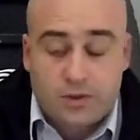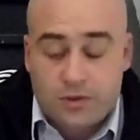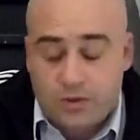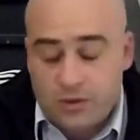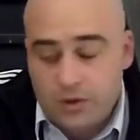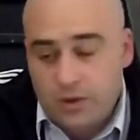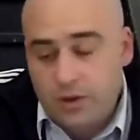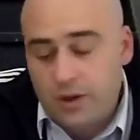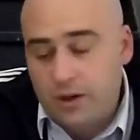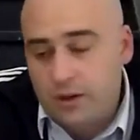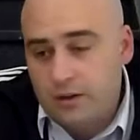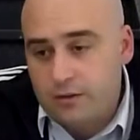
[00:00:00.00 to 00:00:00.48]

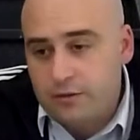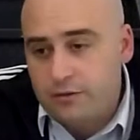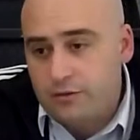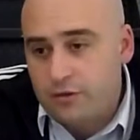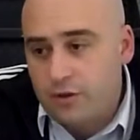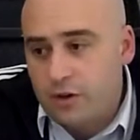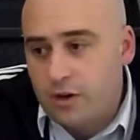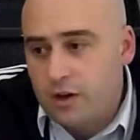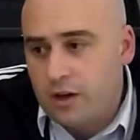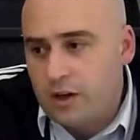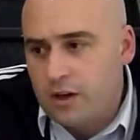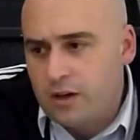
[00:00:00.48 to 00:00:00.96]
There's a lot of
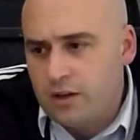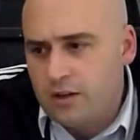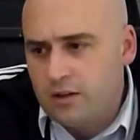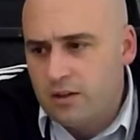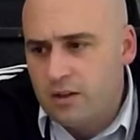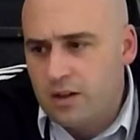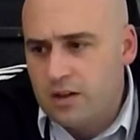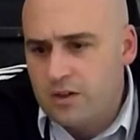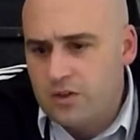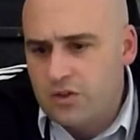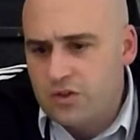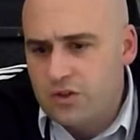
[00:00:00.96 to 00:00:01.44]
fraud,
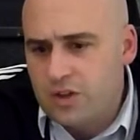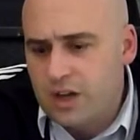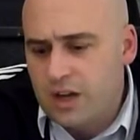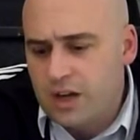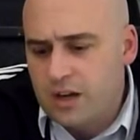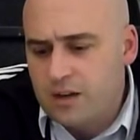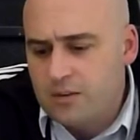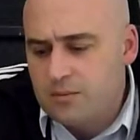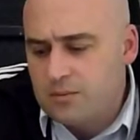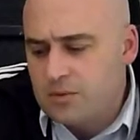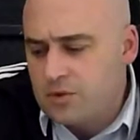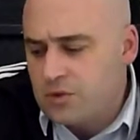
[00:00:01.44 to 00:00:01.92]
a lot of
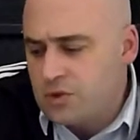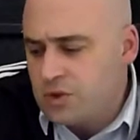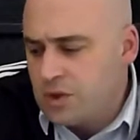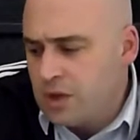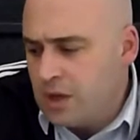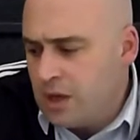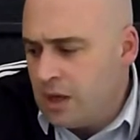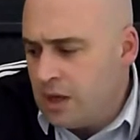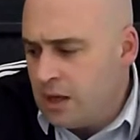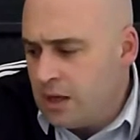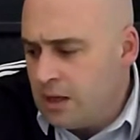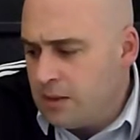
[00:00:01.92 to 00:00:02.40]

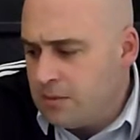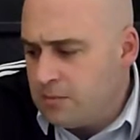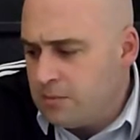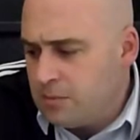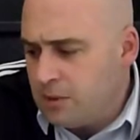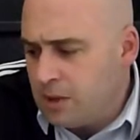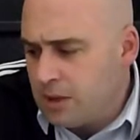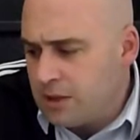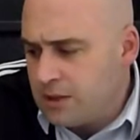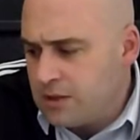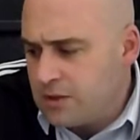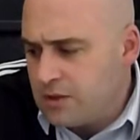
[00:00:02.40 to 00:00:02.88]
scams,
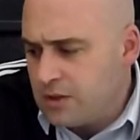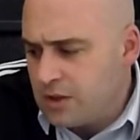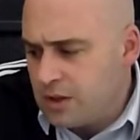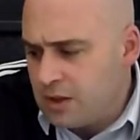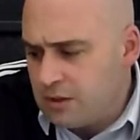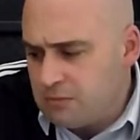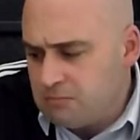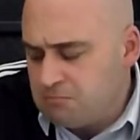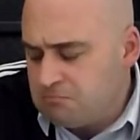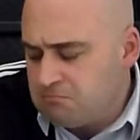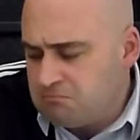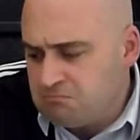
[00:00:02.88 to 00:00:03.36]
but
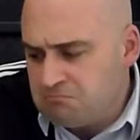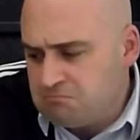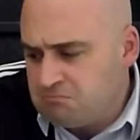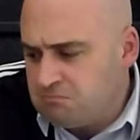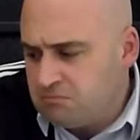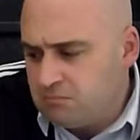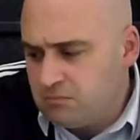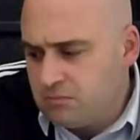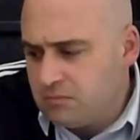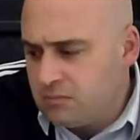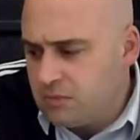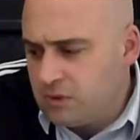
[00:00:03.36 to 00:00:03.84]

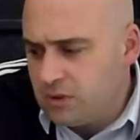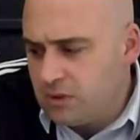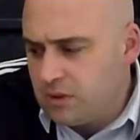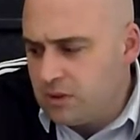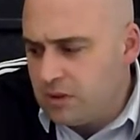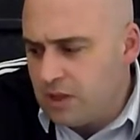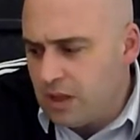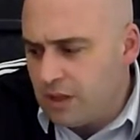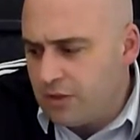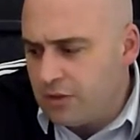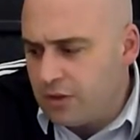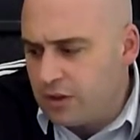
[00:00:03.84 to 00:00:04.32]

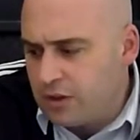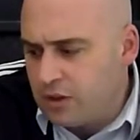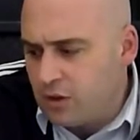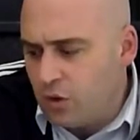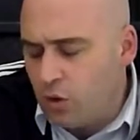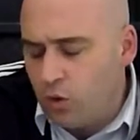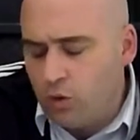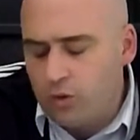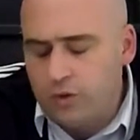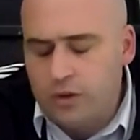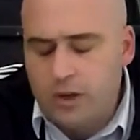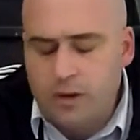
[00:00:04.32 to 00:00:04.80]
um, nothing to
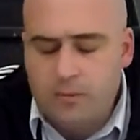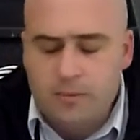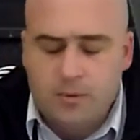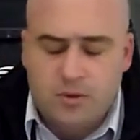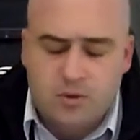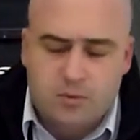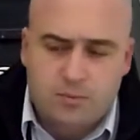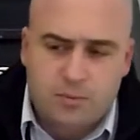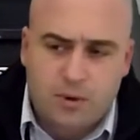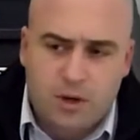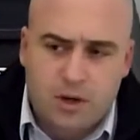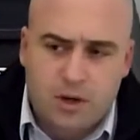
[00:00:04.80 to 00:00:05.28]
hold up as a